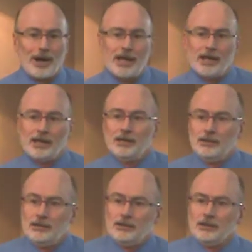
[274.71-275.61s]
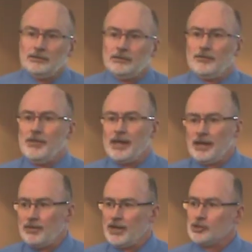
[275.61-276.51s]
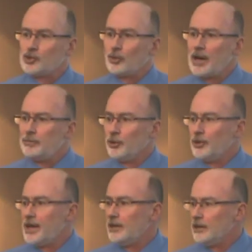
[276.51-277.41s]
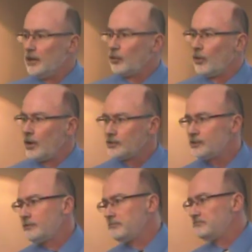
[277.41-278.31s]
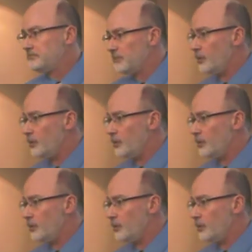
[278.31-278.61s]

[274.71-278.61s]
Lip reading: array, and then strike your data across